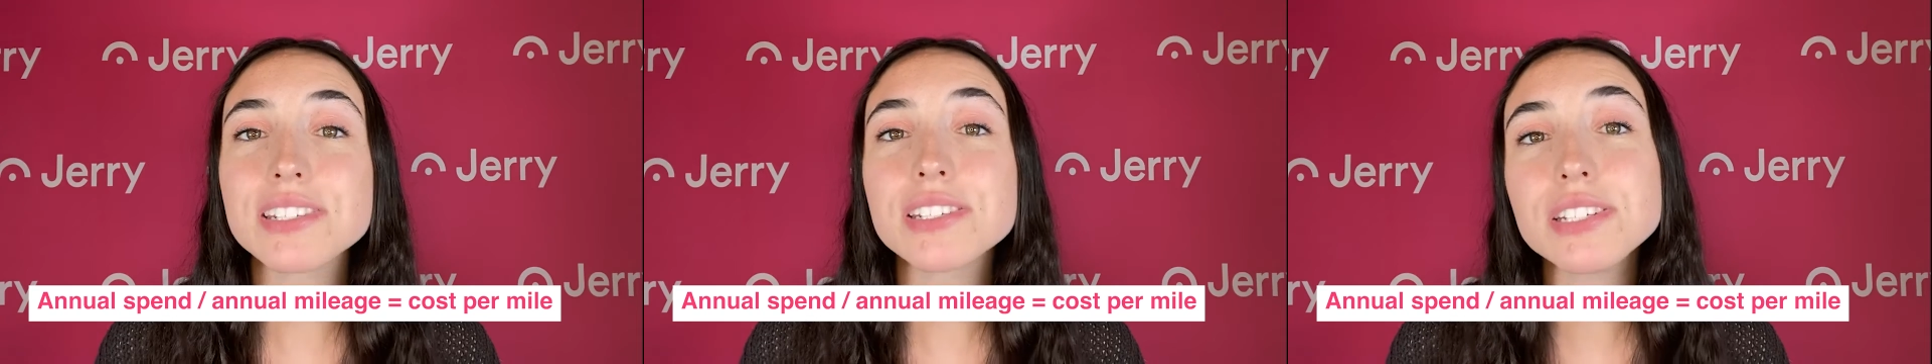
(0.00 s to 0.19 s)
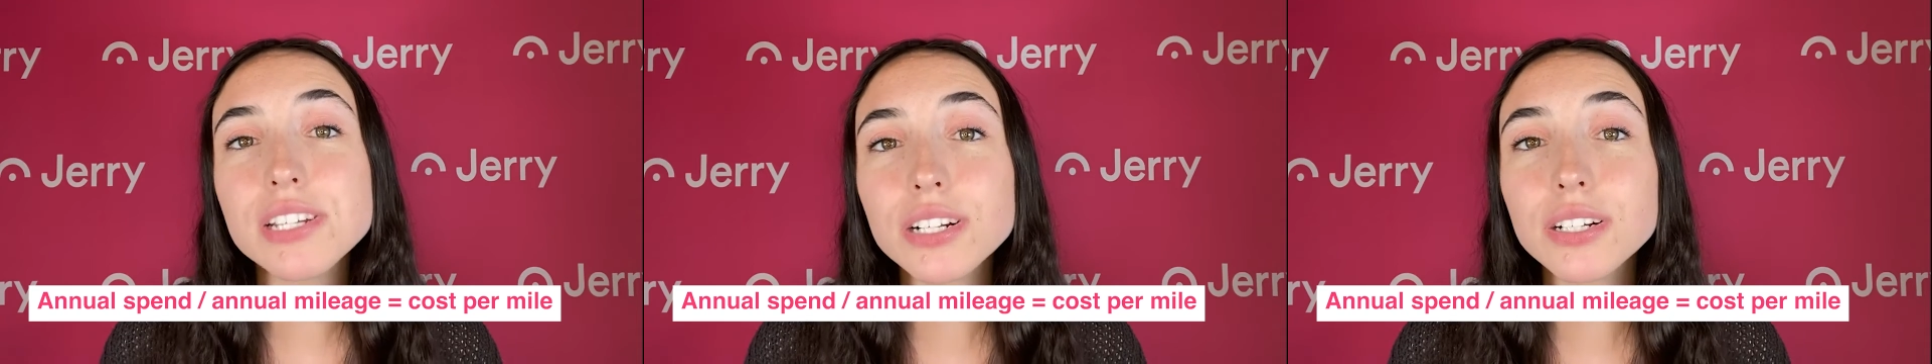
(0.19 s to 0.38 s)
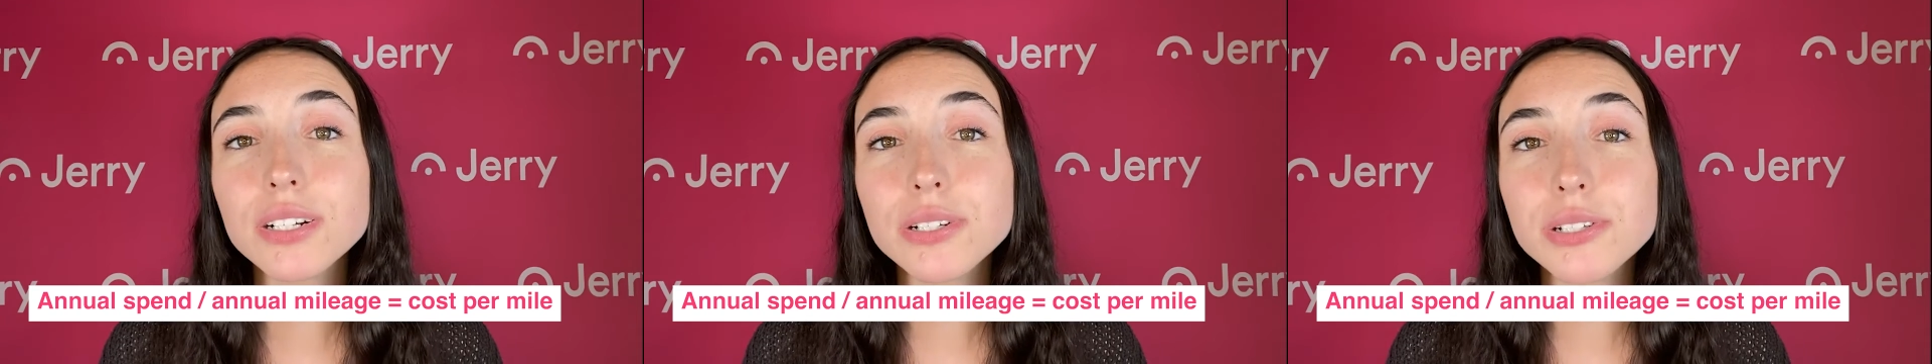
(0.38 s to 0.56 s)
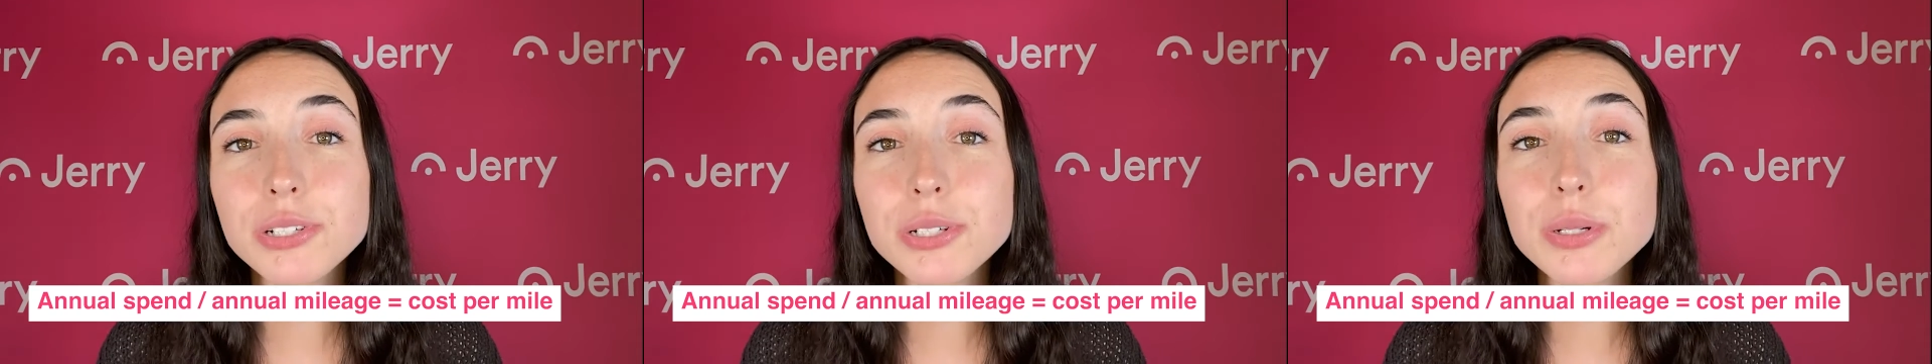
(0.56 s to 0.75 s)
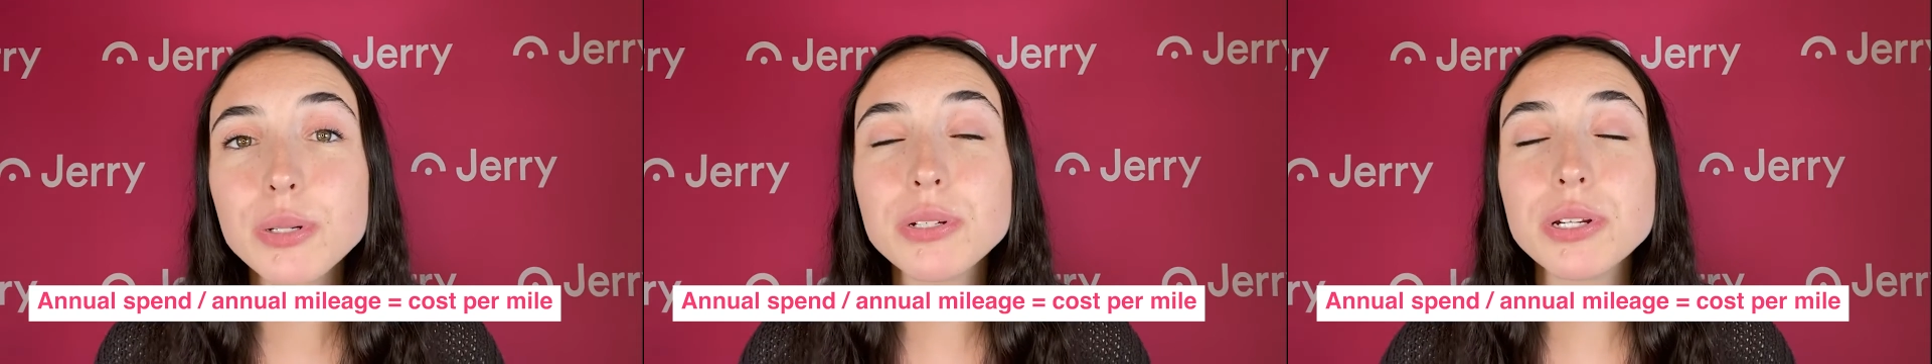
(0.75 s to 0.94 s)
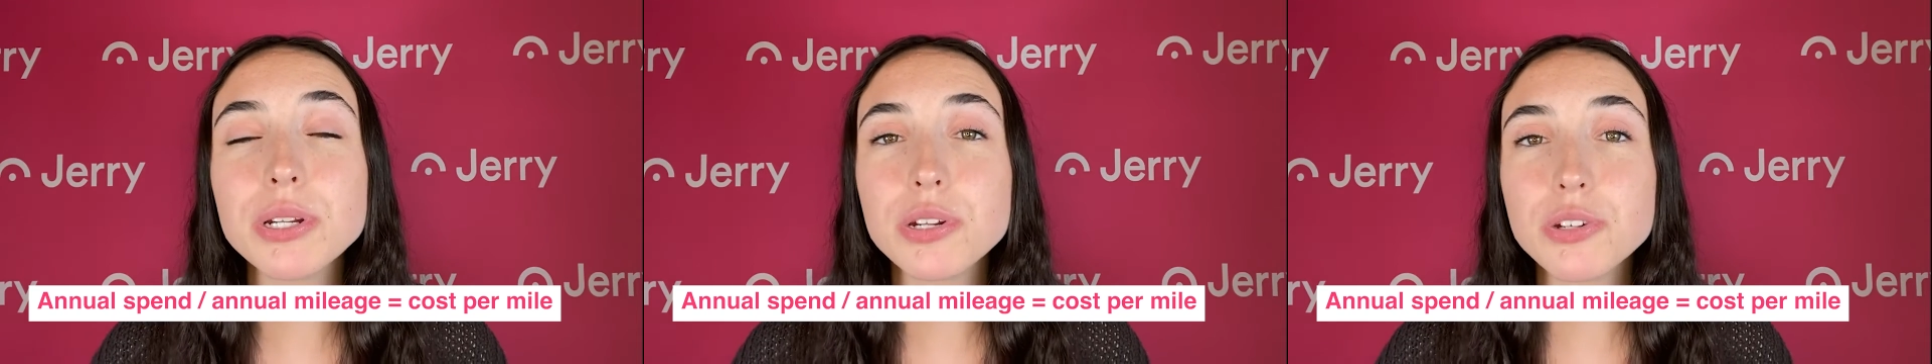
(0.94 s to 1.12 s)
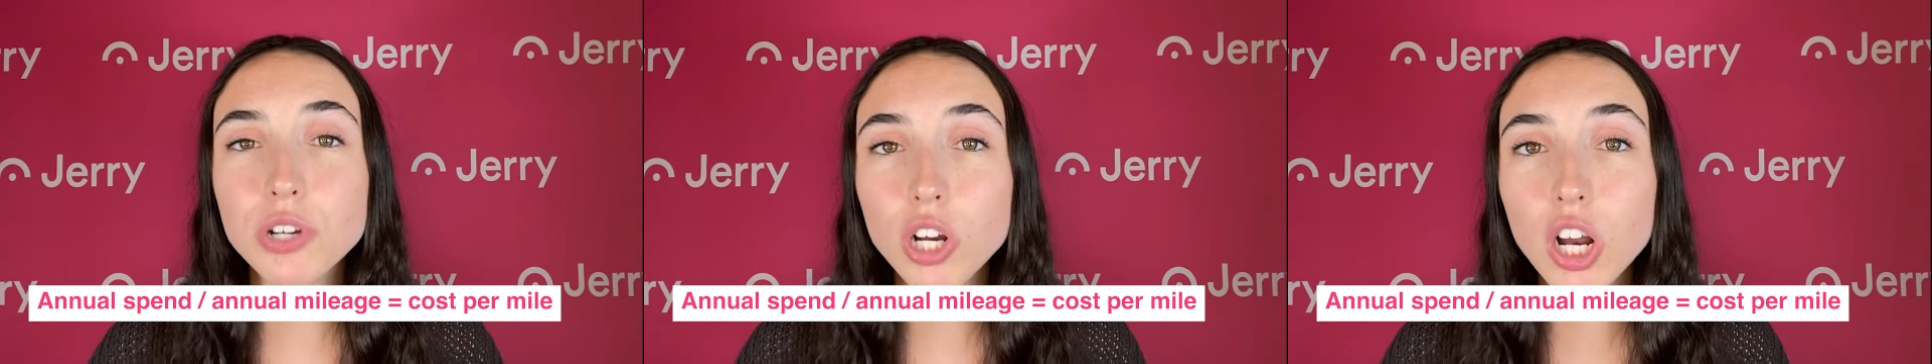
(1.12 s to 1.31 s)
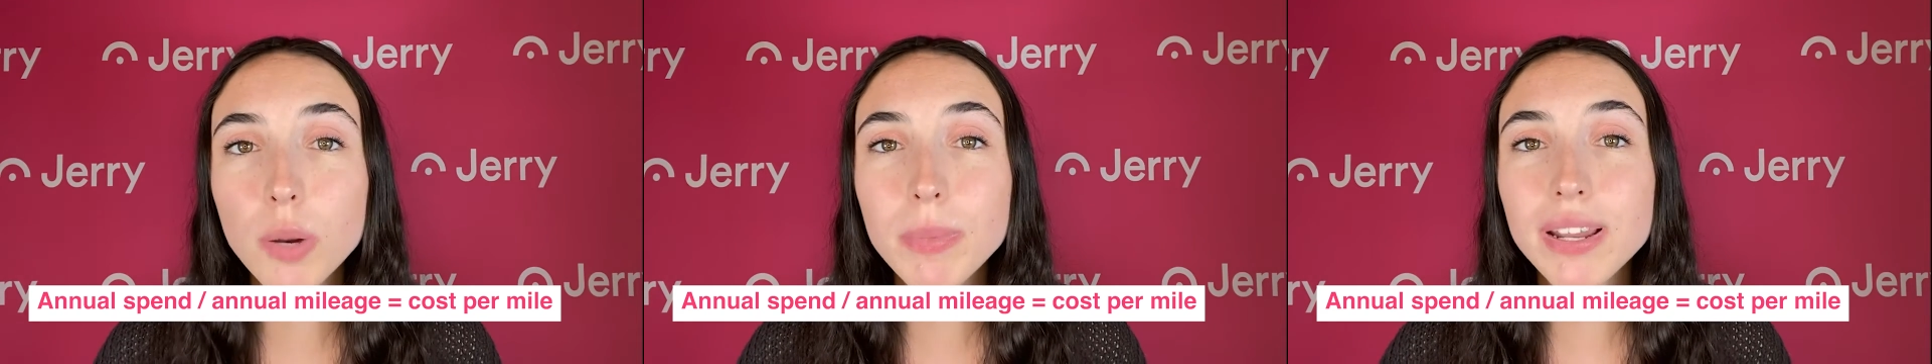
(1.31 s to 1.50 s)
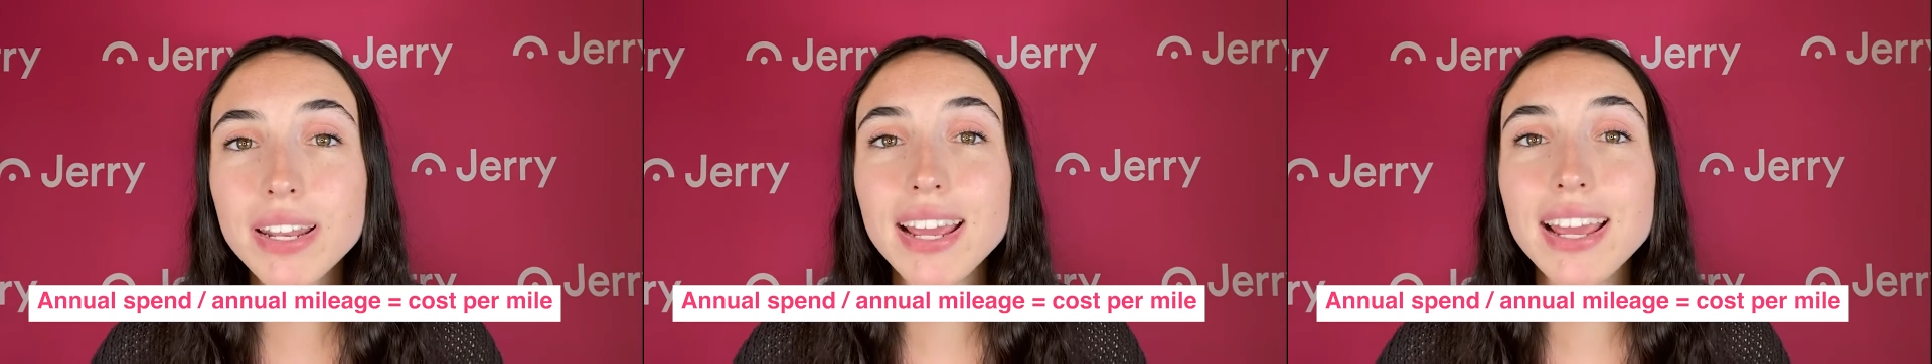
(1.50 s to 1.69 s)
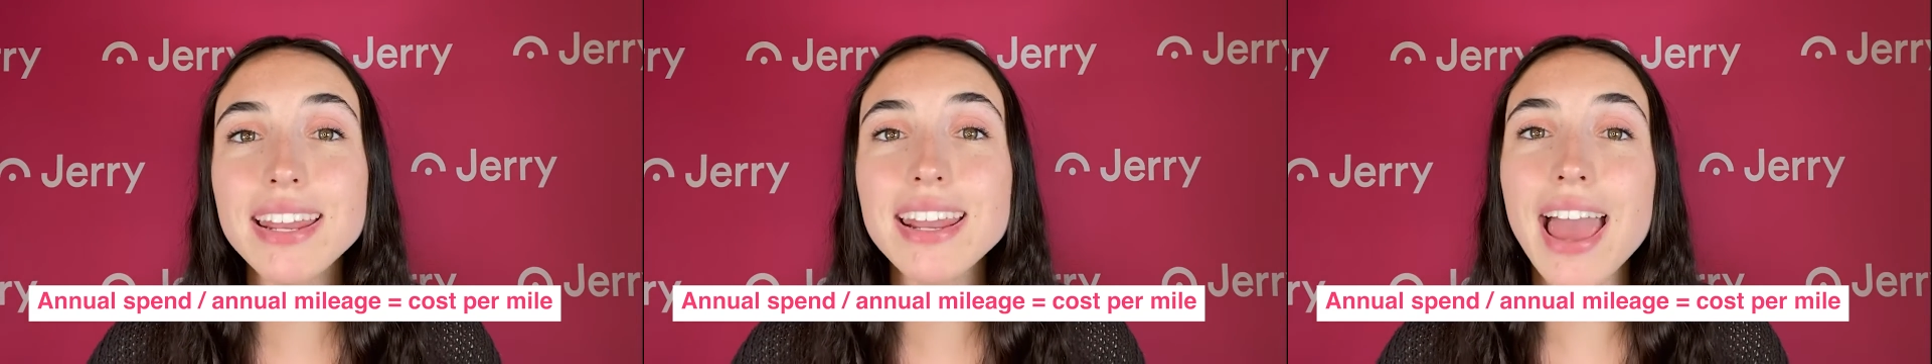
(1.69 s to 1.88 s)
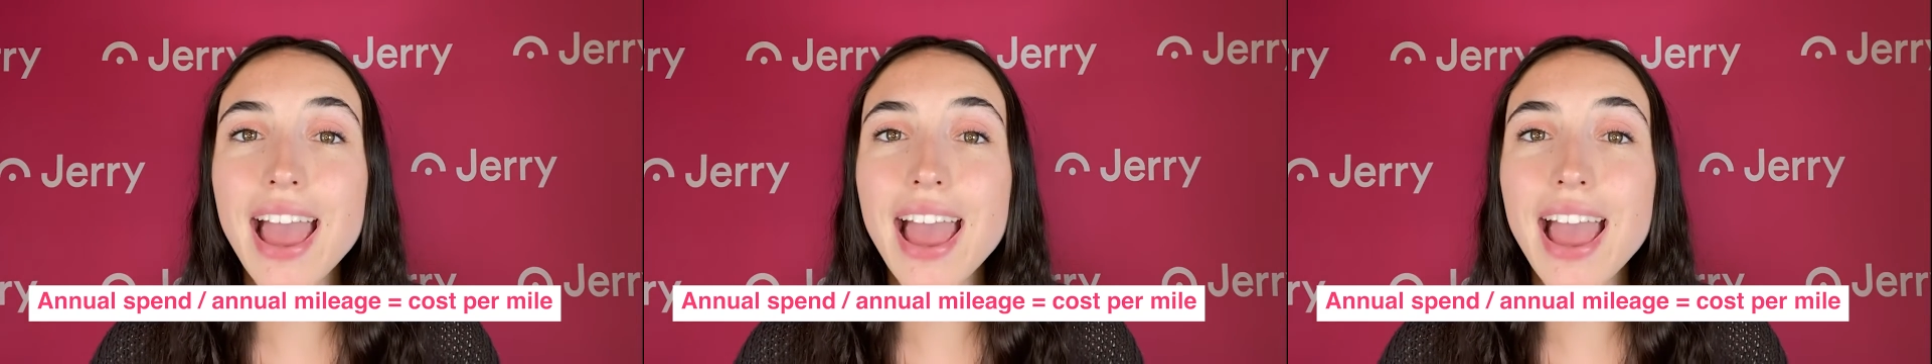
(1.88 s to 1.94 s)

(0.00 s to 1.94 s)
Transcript: year or two to determine an